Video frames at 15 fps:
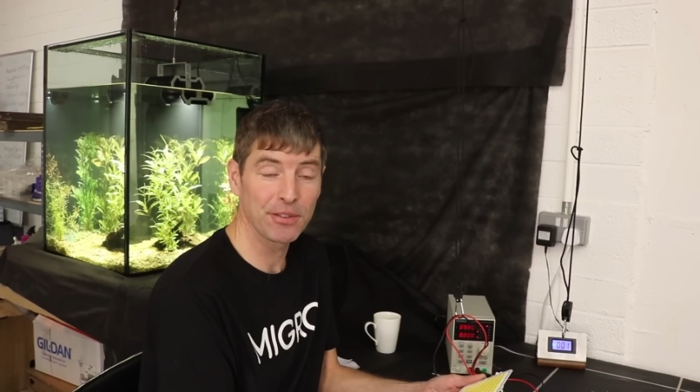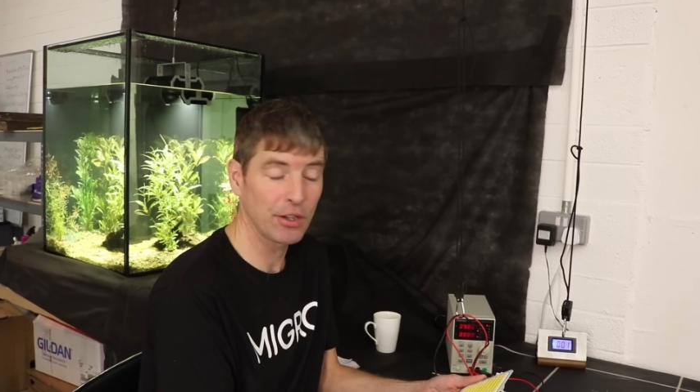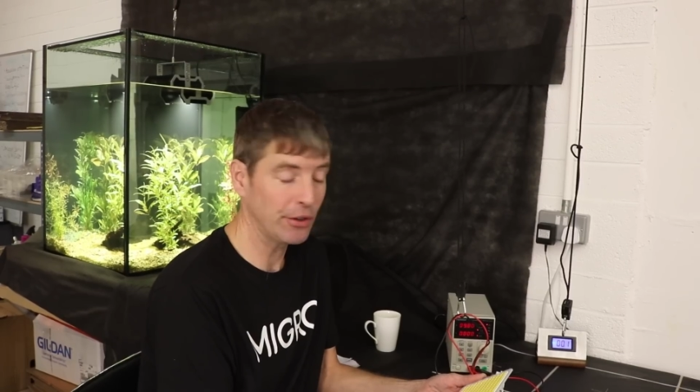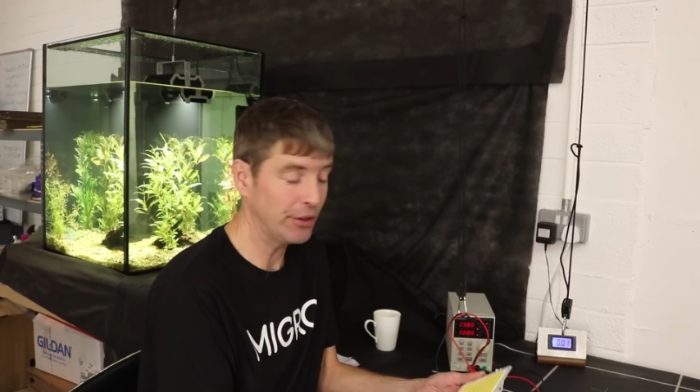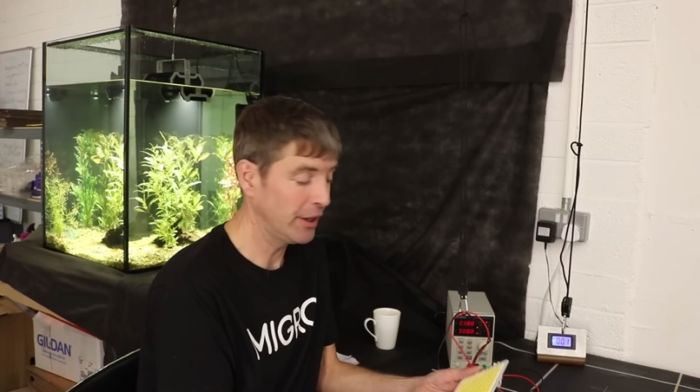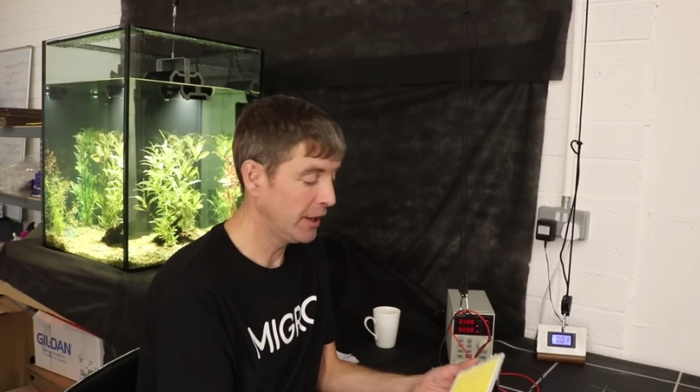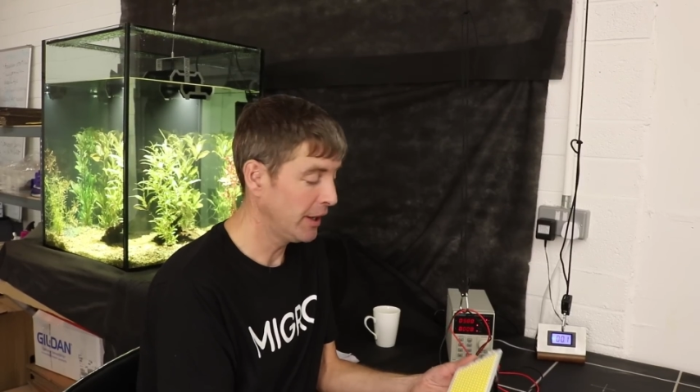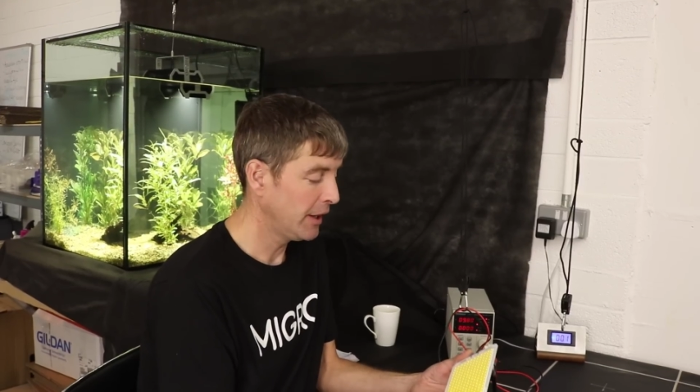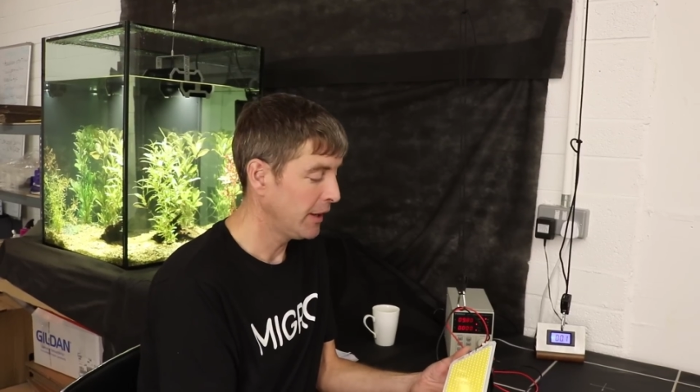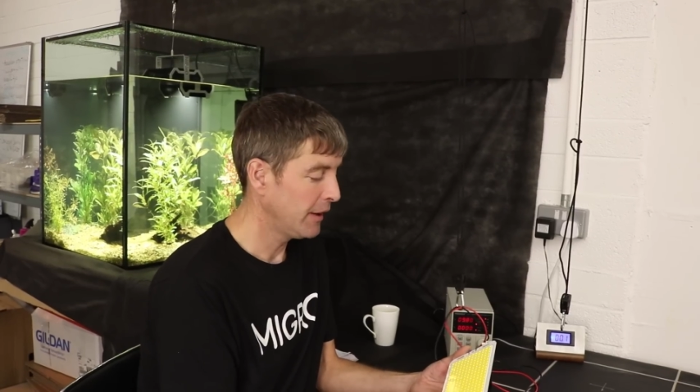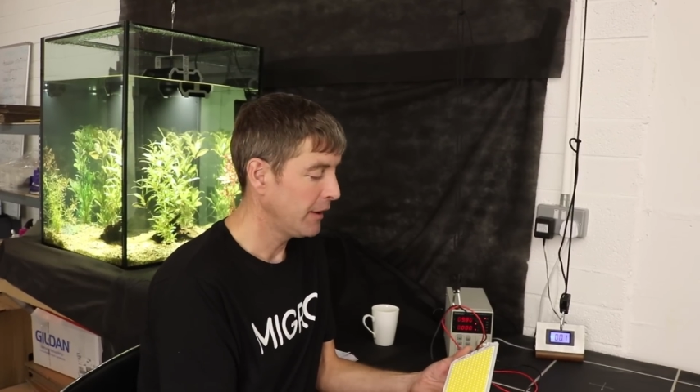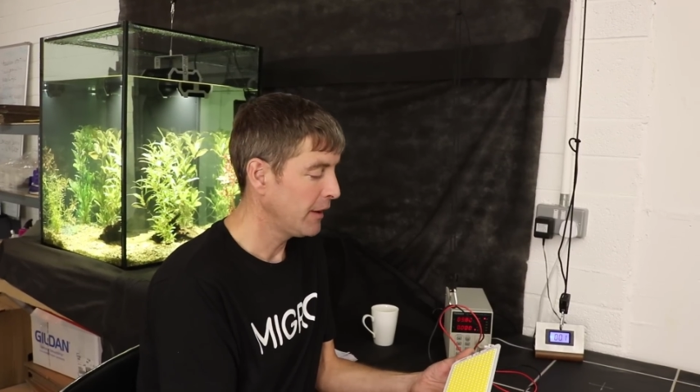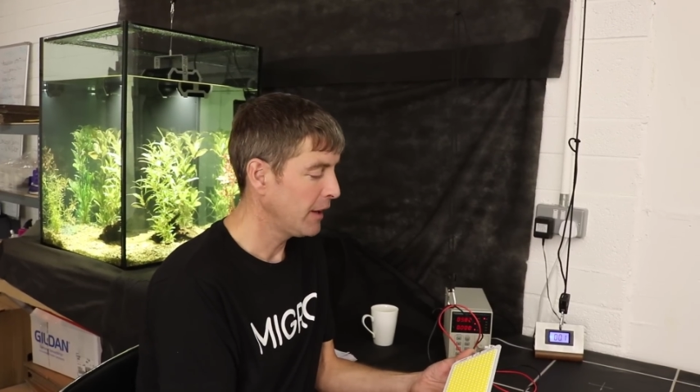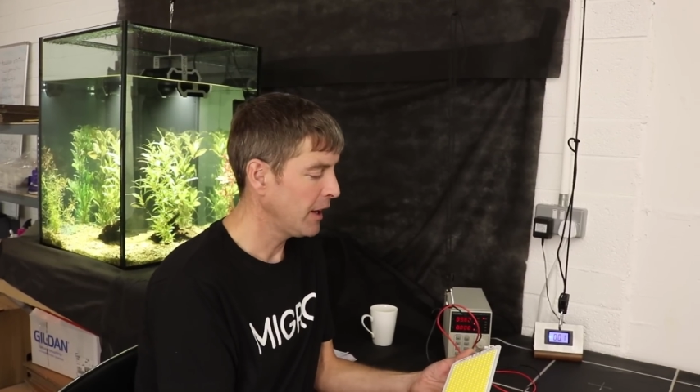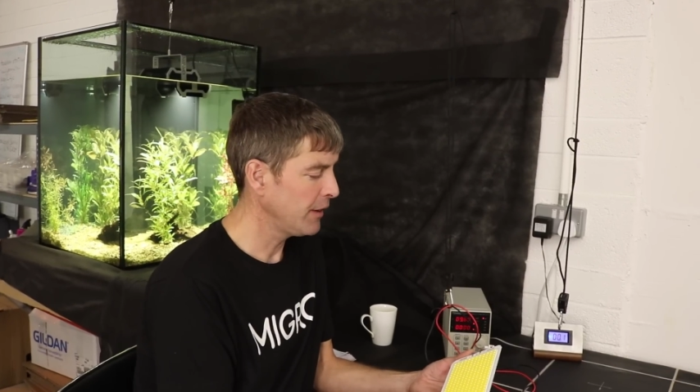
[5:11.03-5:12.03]
So
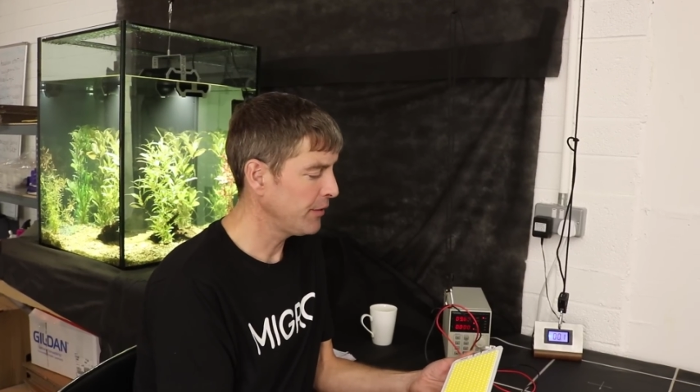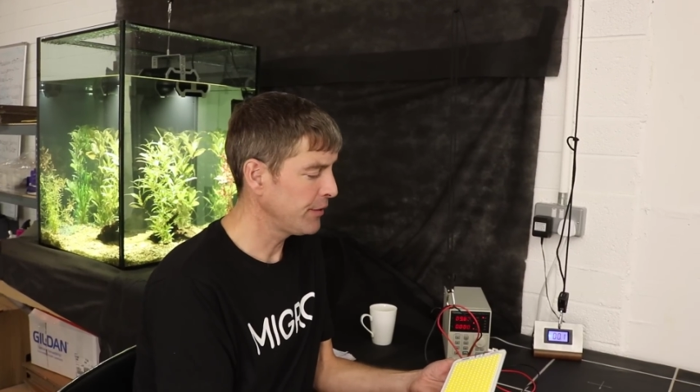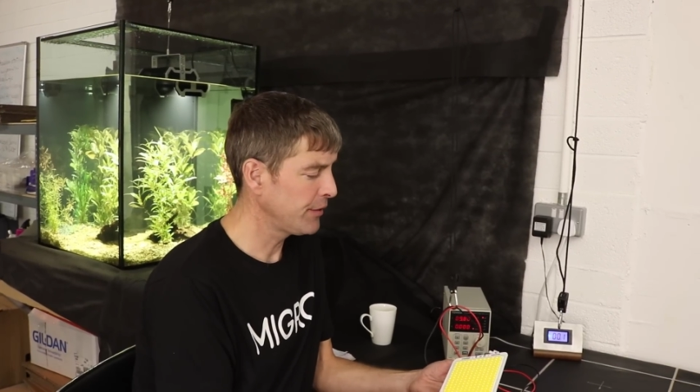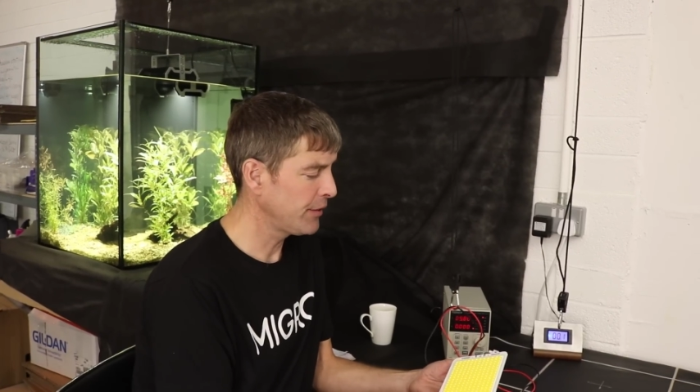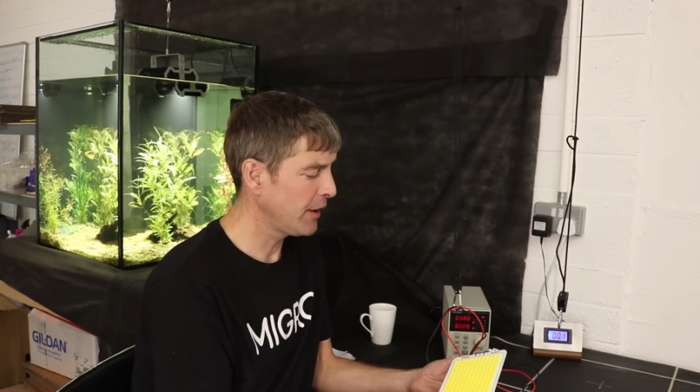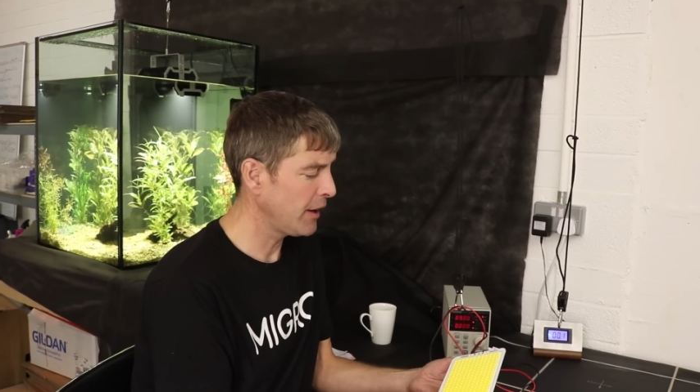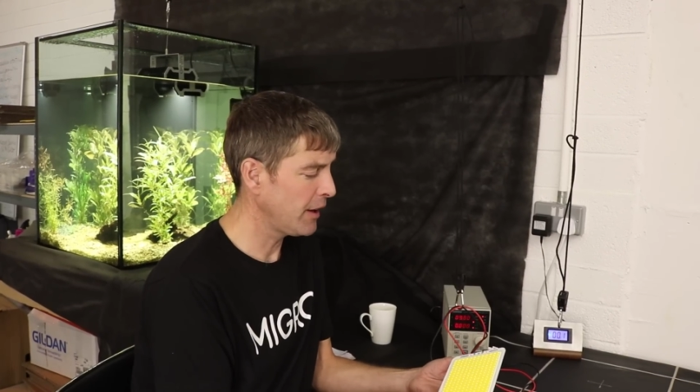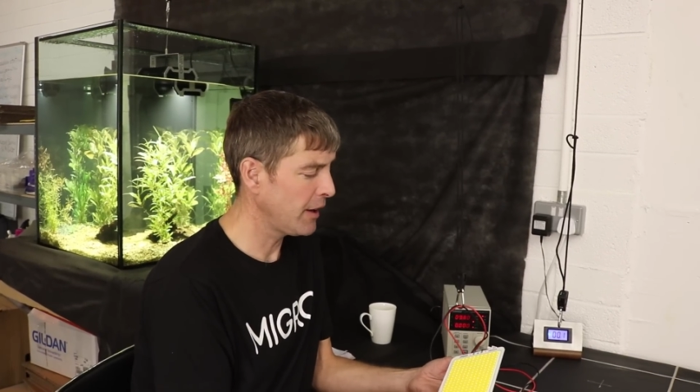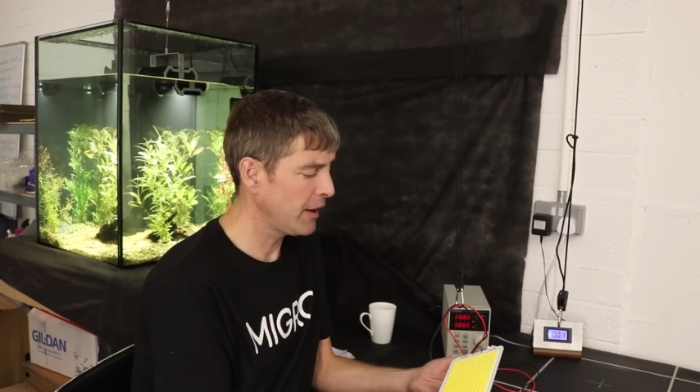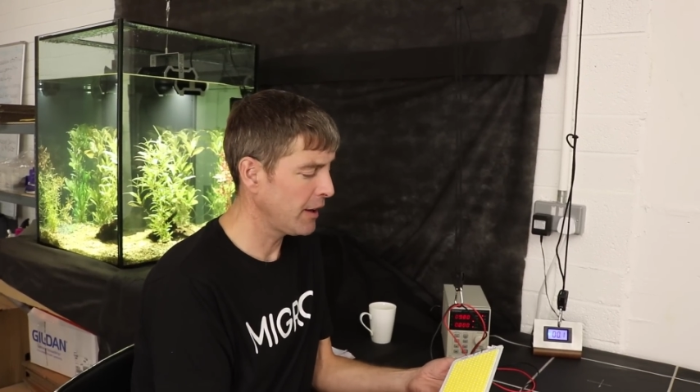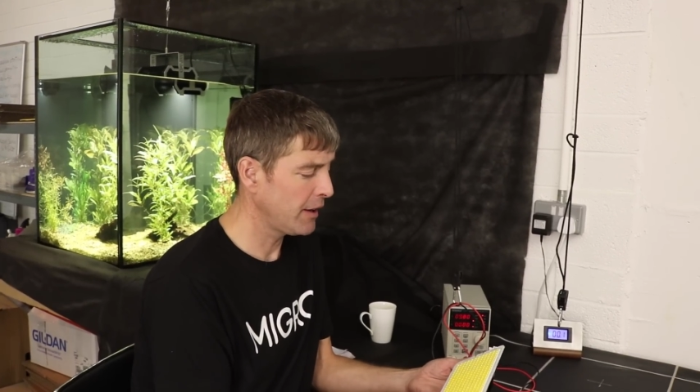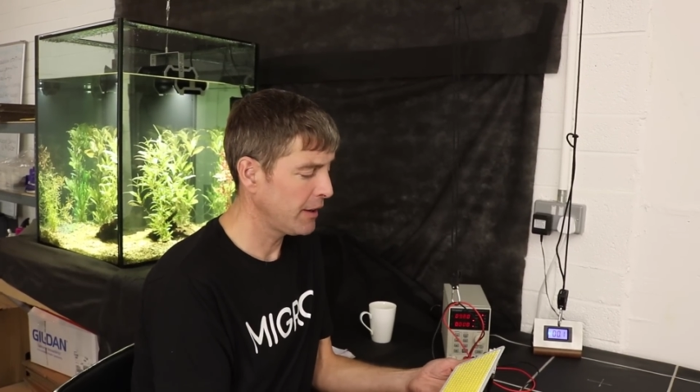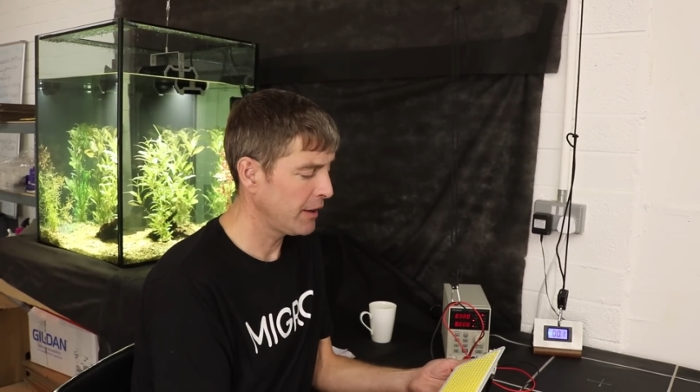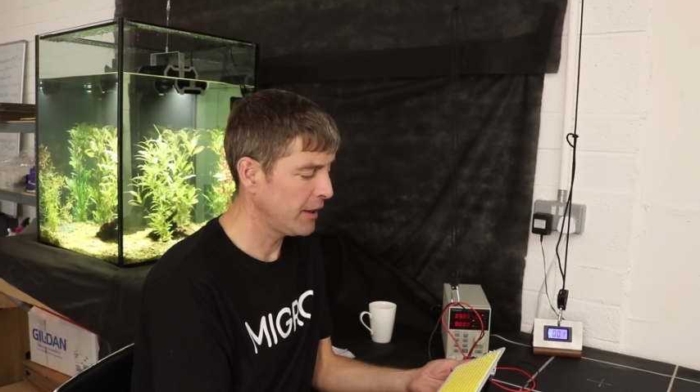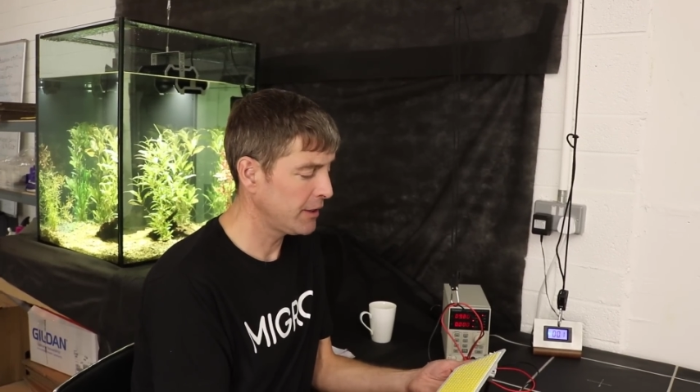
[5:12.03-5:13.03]
it's uh,